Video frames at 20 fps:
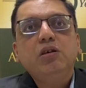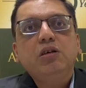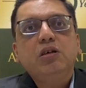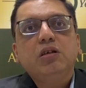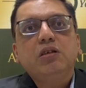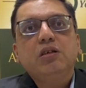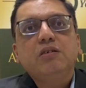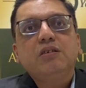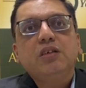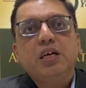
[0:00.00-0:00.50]

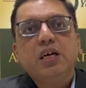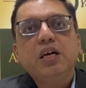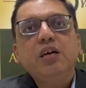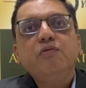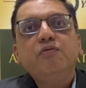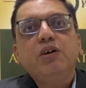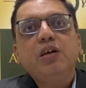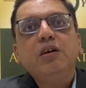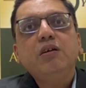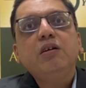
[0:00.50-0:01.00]
The second
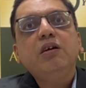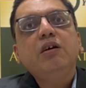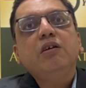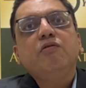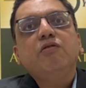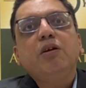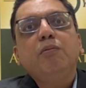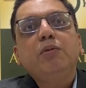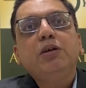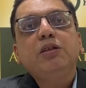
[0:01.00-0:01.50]
one
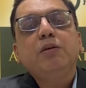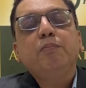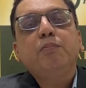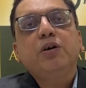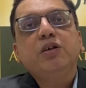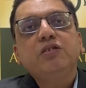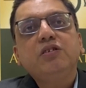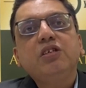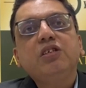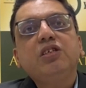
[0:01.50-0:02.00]
will be the
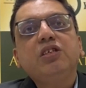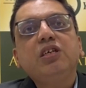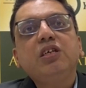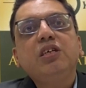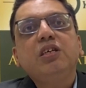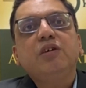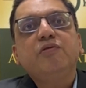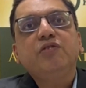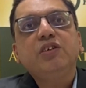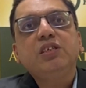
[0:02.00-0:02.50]
persistent
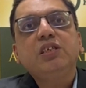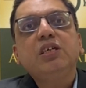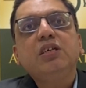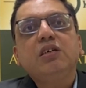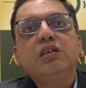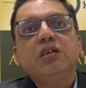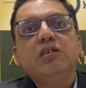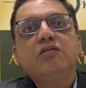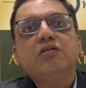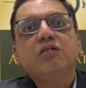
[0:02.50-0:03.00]
deficit
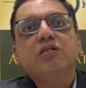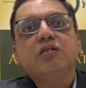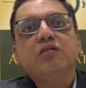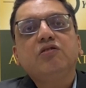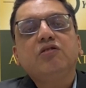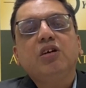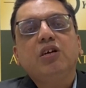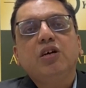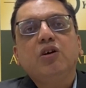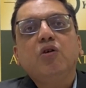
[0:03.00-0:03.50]
concerns,
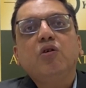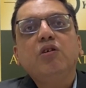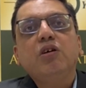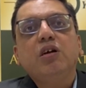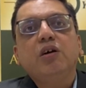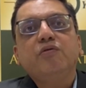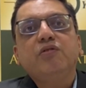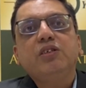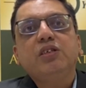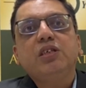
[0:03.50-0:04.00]
the record
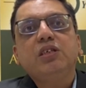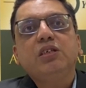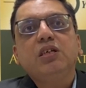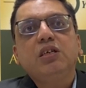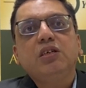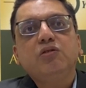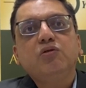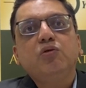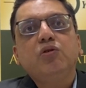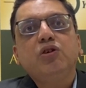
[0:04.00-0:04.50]
deficit that
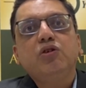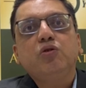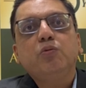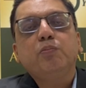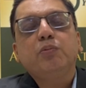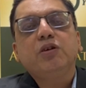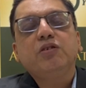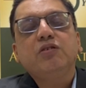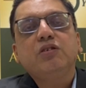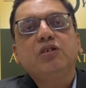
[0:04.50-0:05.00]
is going to
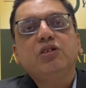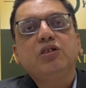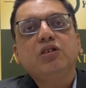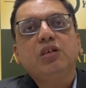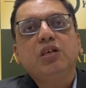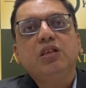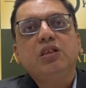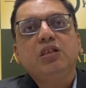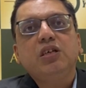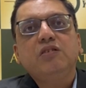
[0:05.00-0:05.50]
persist
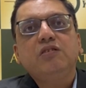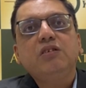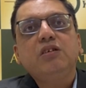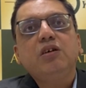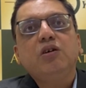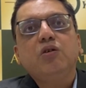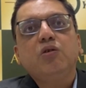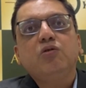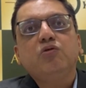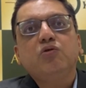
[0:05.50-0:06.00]
in this year
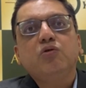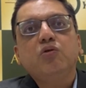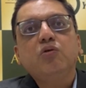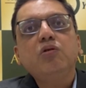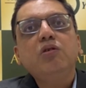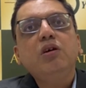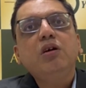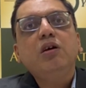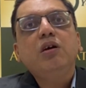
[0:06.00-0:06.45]
also